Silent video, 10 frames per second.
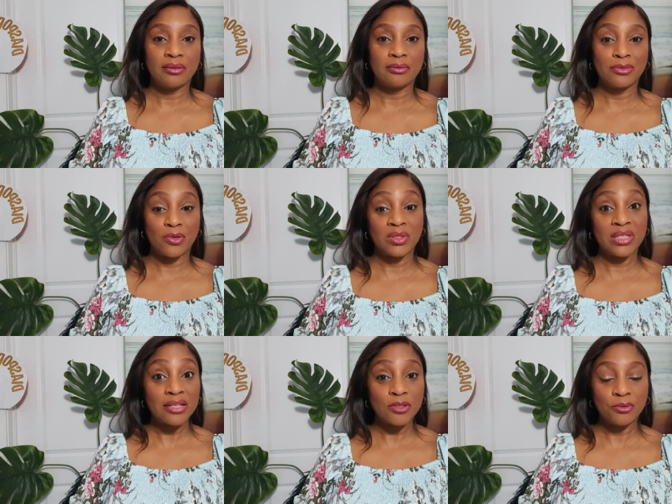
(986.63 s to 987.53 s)
Because,
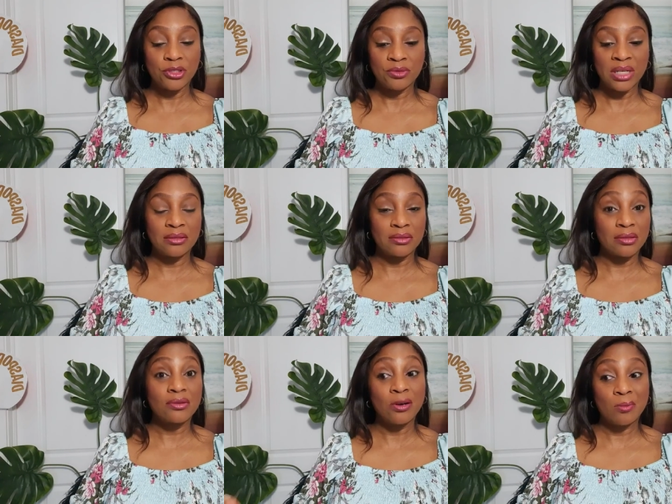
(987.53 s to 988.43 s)
yes, some children
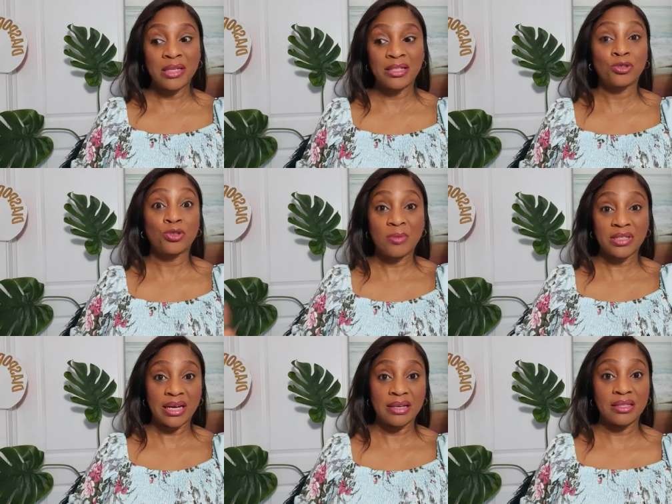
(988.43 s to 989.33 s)
come and they
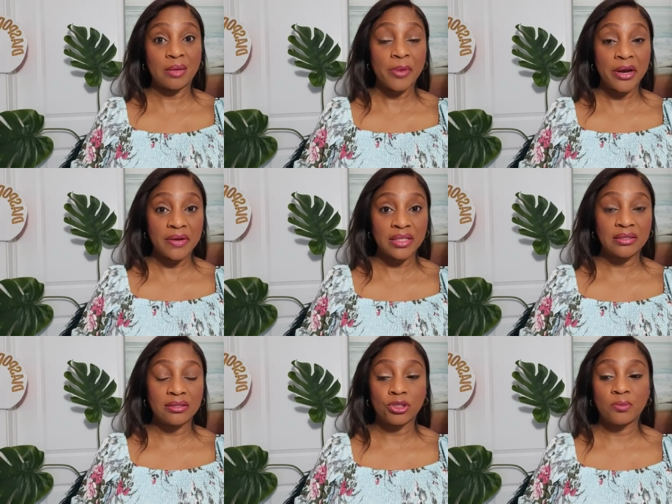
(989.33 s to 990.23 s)
traumatize their parents.
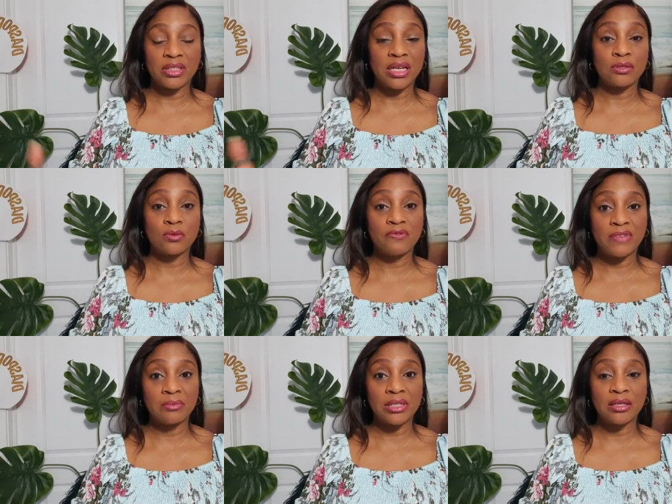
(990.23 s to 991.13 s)
They traumatize the whole
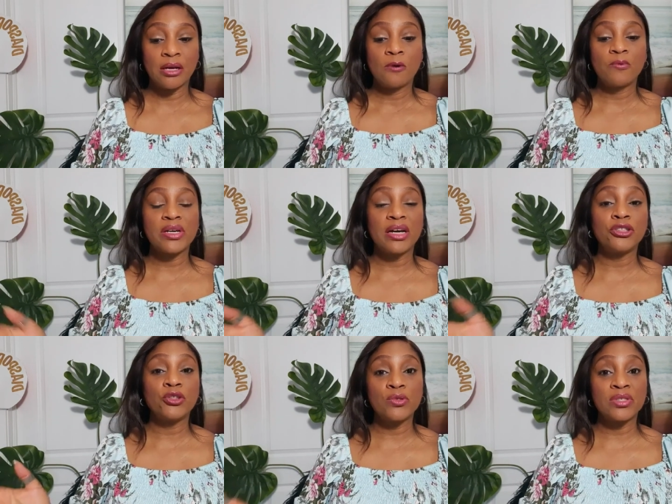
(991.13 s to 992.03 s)
family. We can't
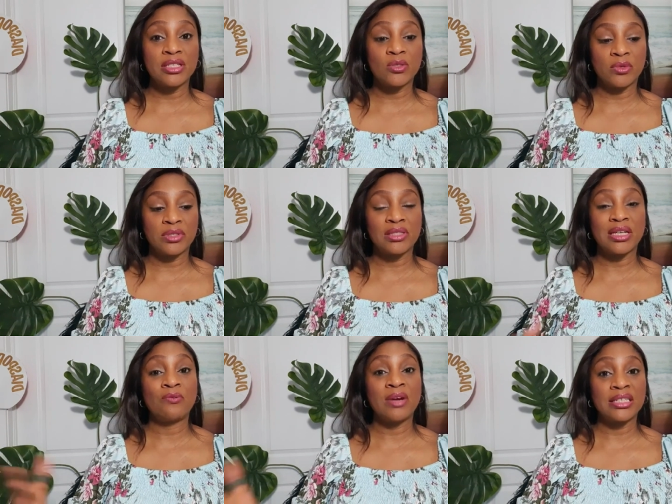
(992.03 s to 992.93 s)
choose these ones. These
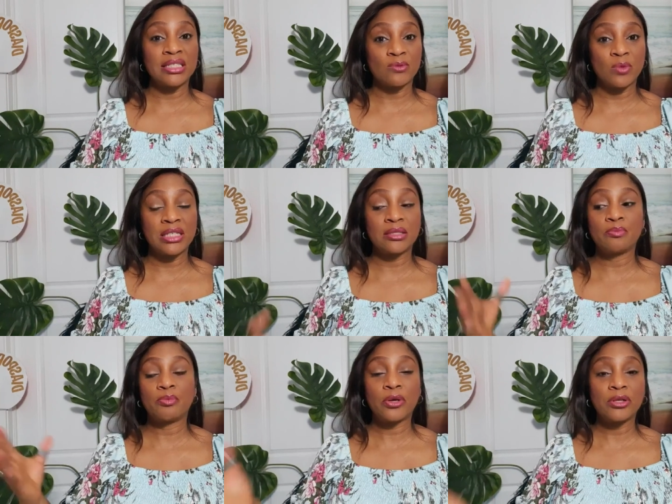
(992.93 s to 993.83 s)
are relatives. When it's
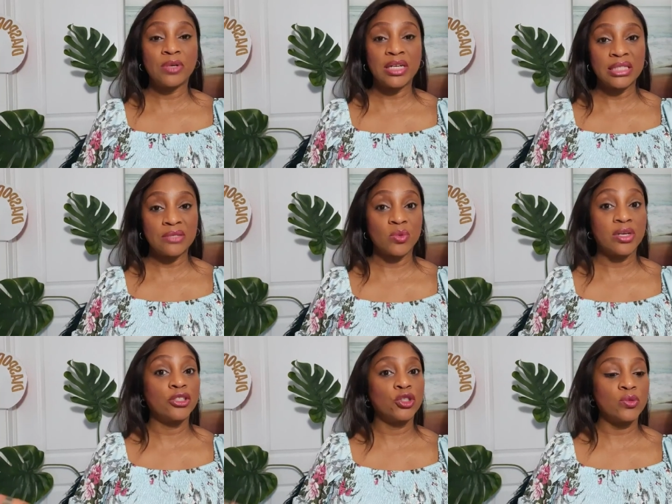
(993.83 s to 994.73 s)
blood relatives, we
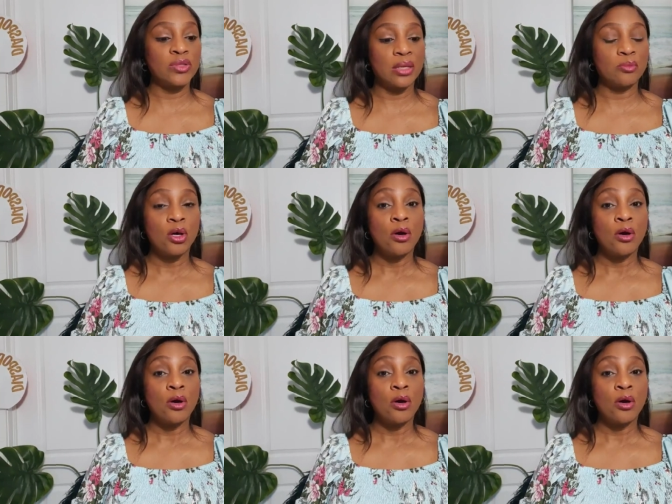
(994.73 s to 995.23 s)
can't choose them.